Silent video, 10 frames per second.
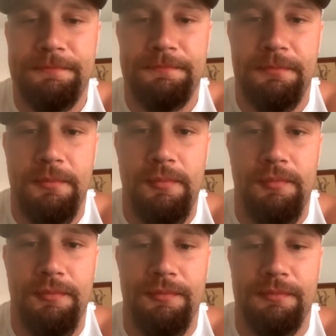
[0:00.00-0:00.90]

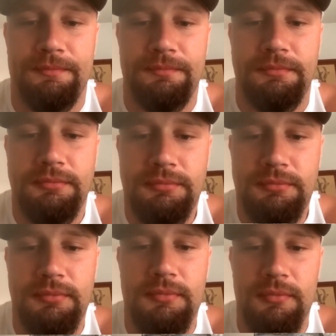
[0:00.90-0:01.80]

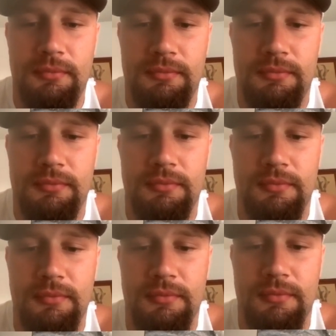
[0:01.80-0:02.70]

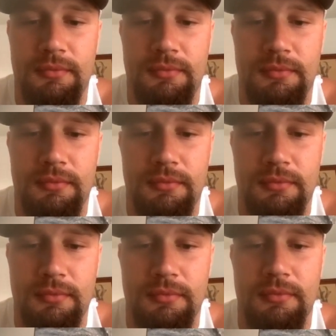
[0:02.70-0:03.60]

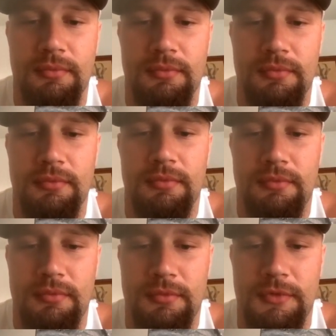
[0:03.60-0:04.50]

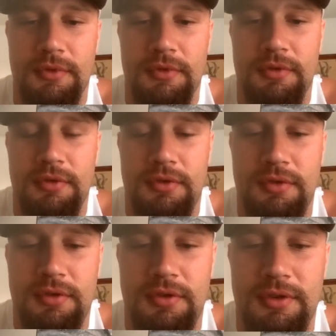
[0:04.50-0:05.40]

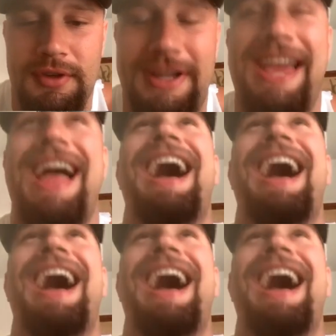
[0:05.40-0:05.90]
[no speech]